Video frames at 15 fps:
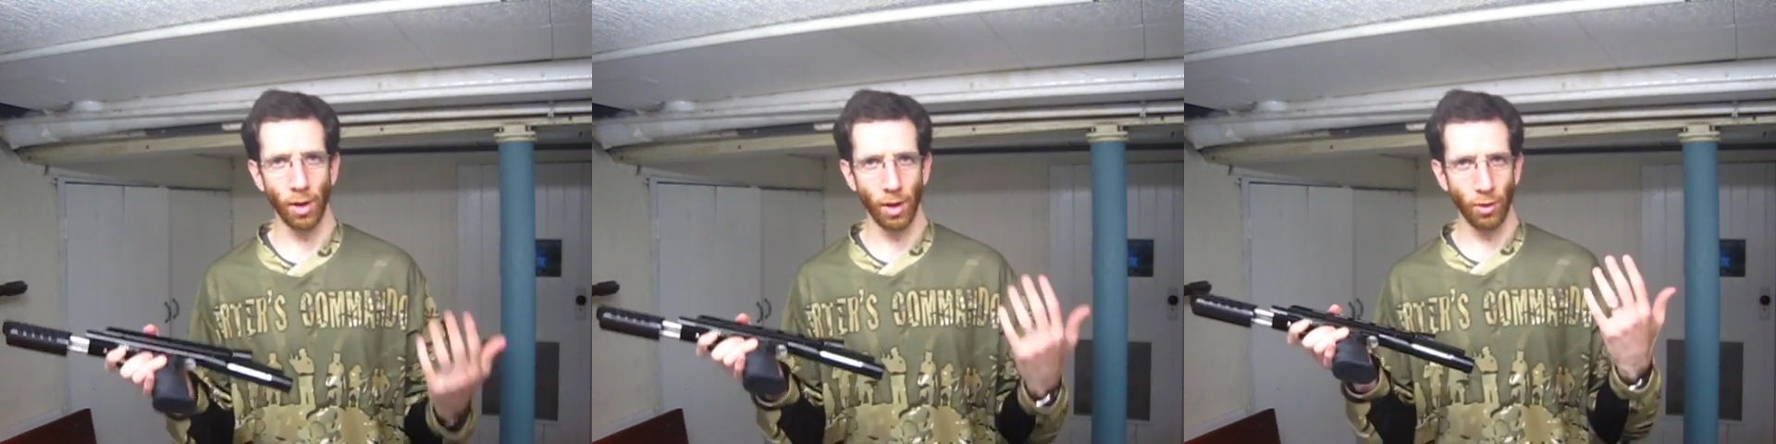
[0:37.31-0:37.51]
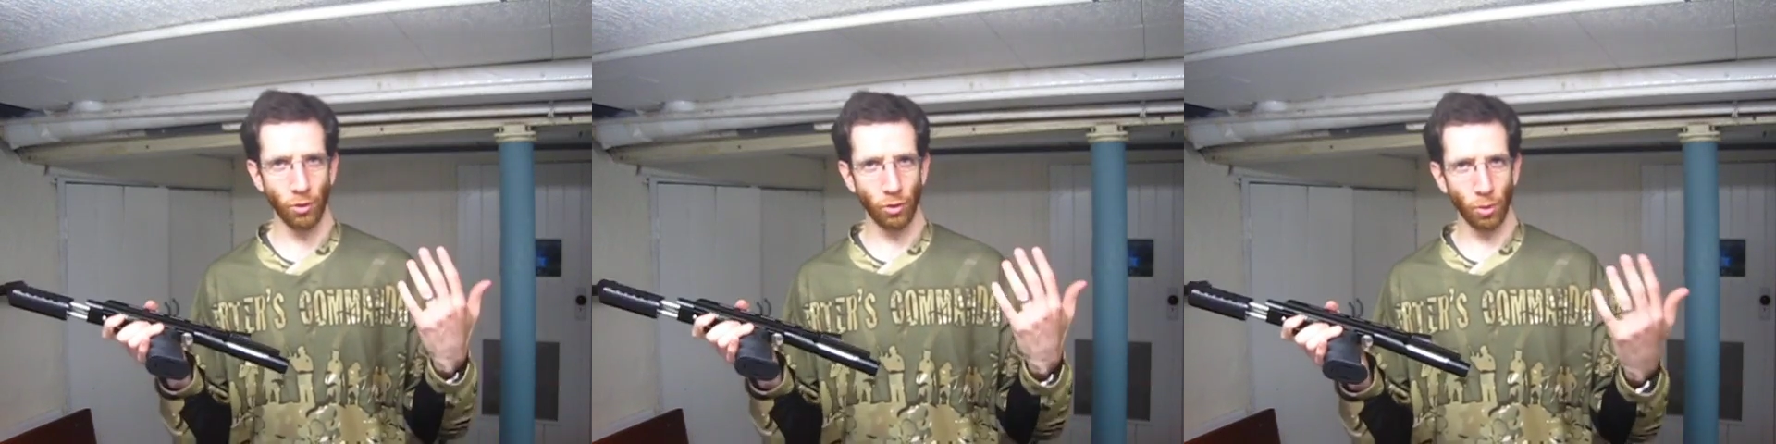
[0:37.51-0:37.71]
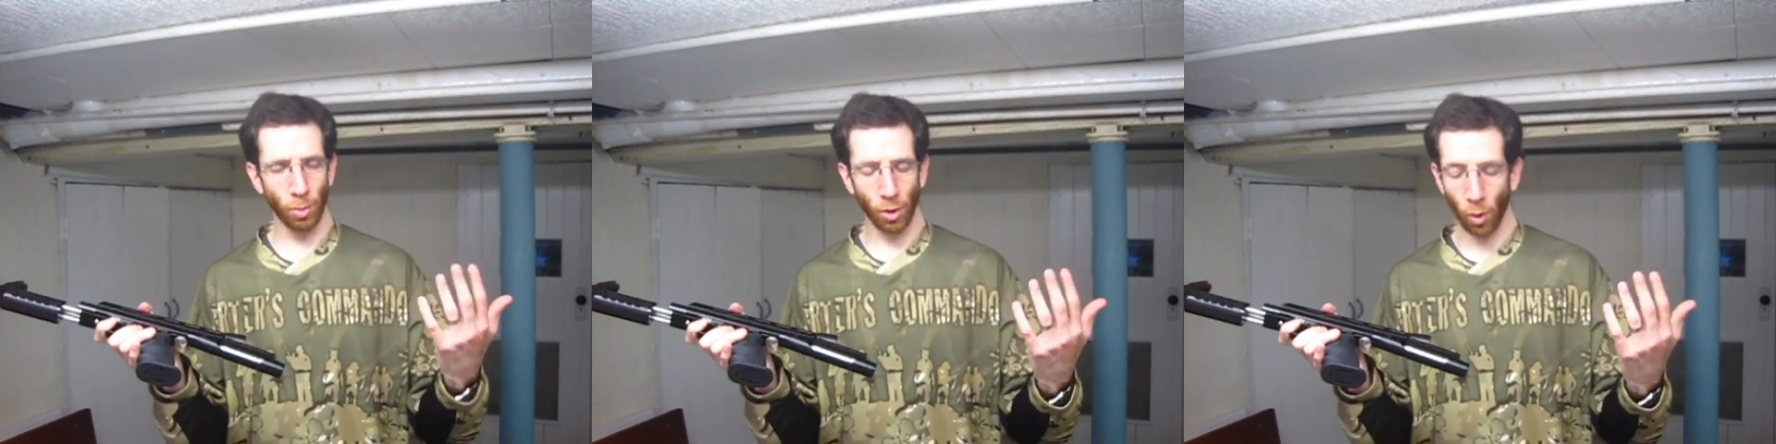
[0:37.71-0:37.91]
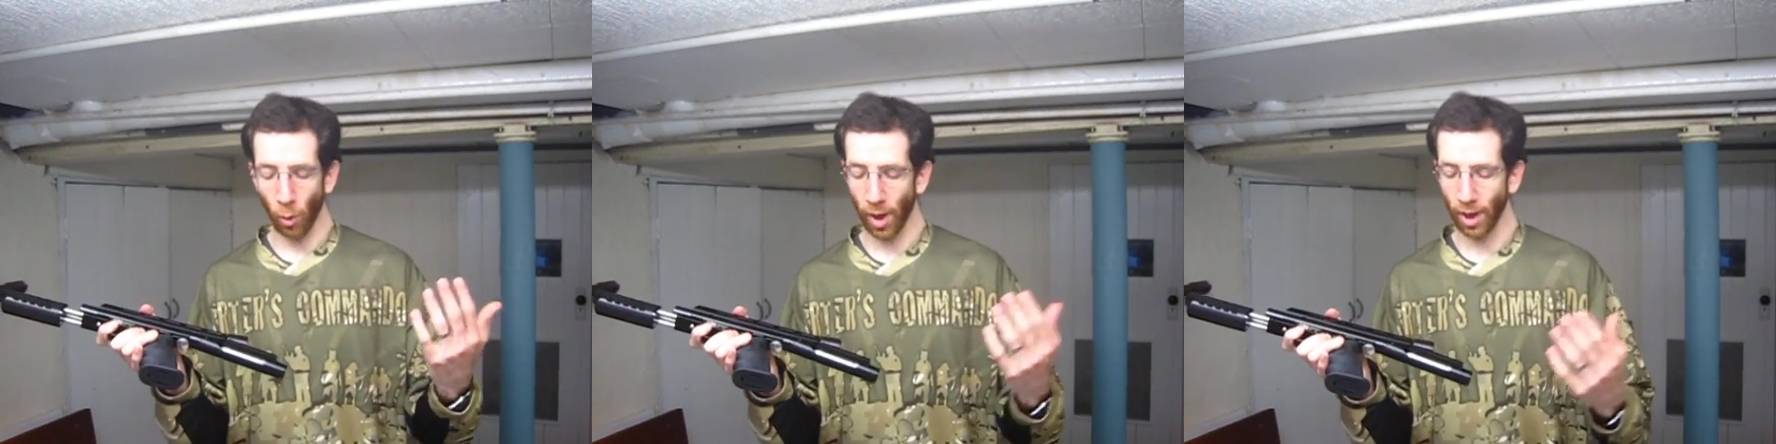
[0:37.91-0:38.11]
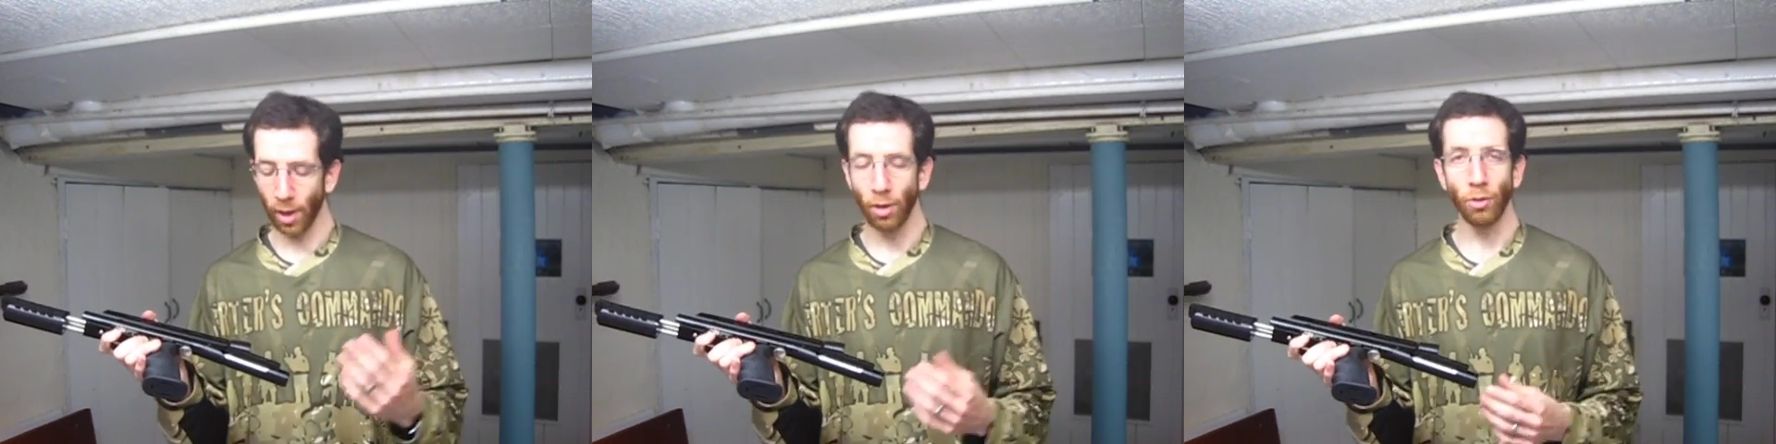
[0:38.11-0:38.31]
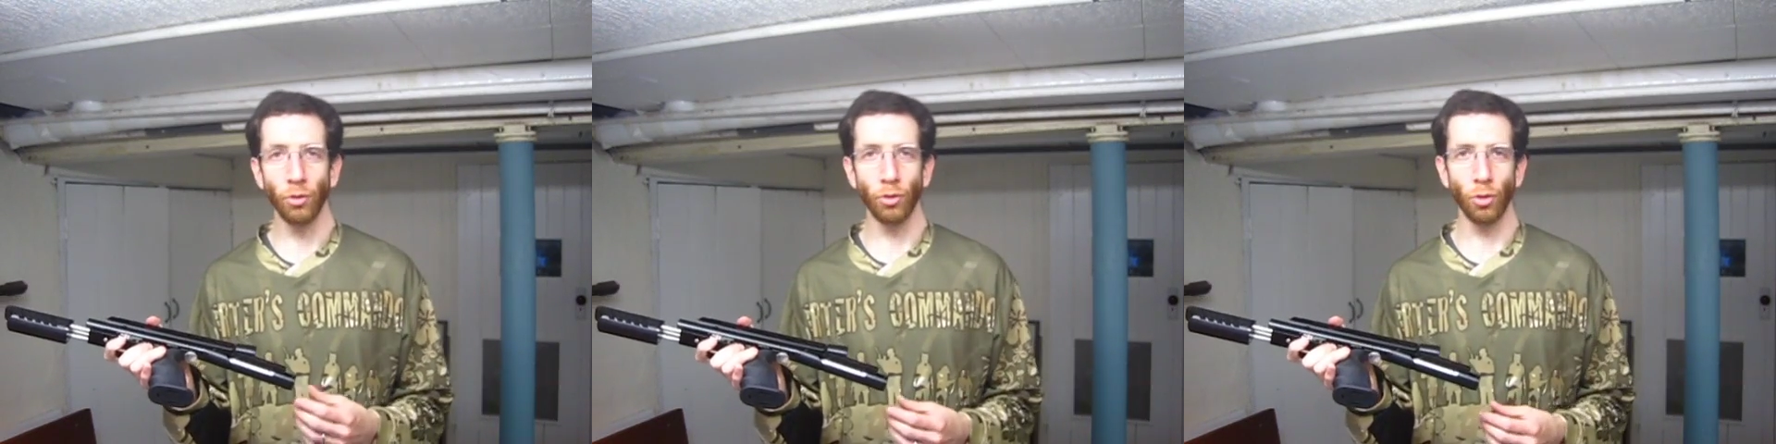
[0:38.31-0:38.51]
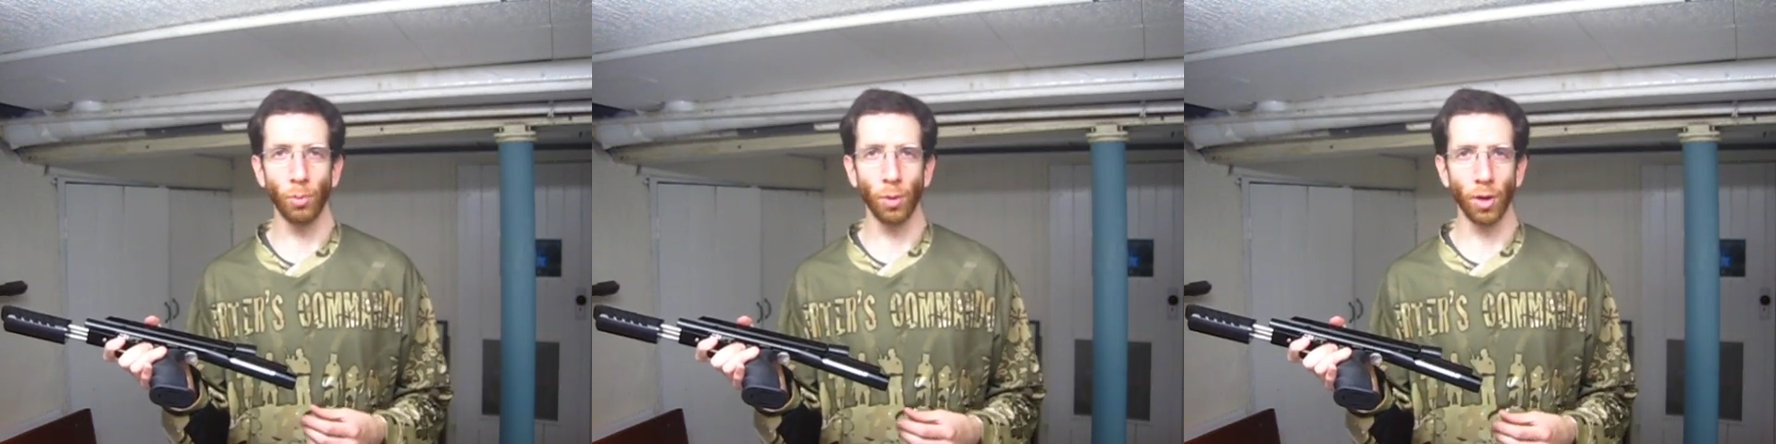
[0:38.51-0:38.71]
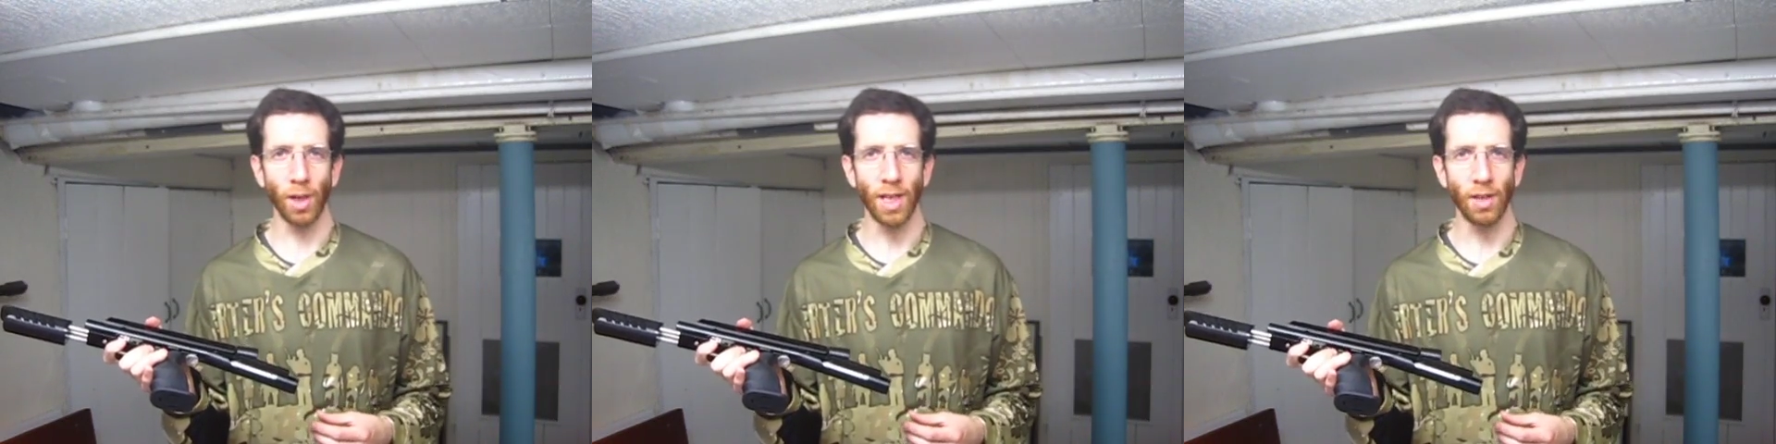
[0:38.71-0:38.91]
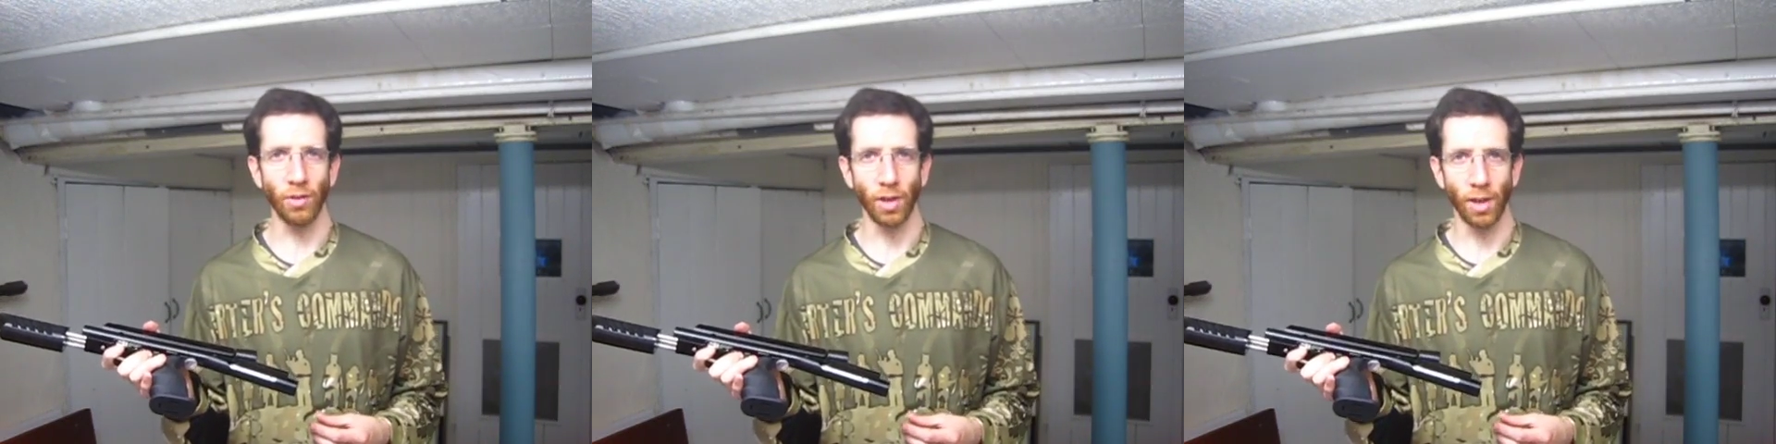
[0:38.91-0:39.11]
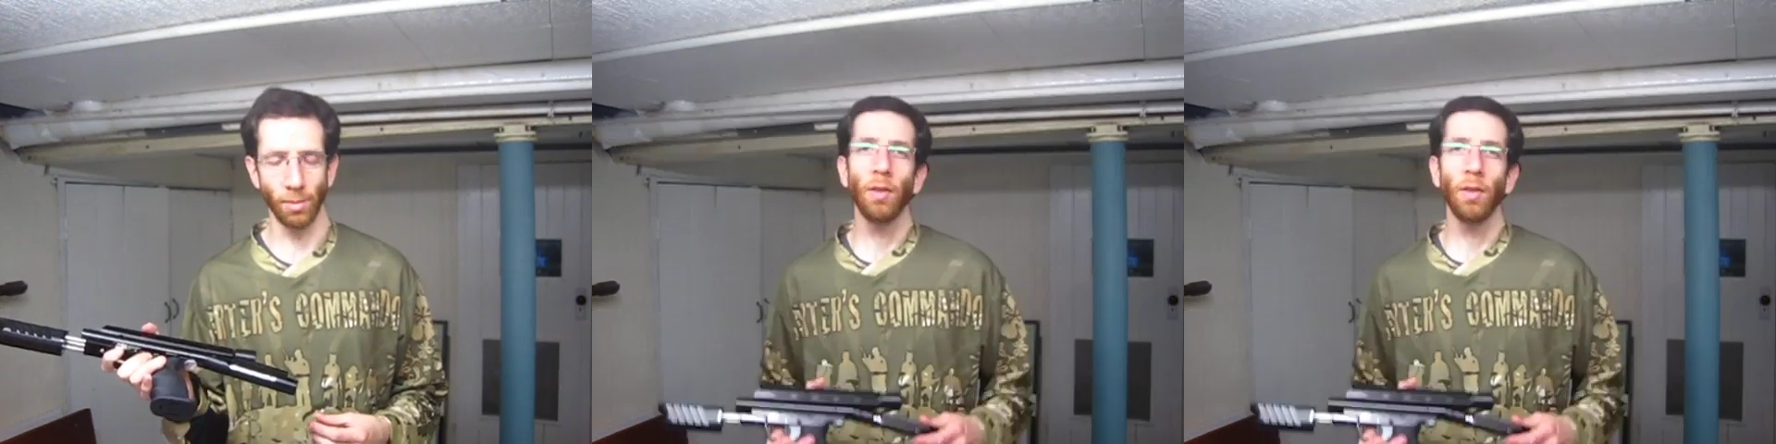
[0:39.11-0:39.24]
Super quick, super easy.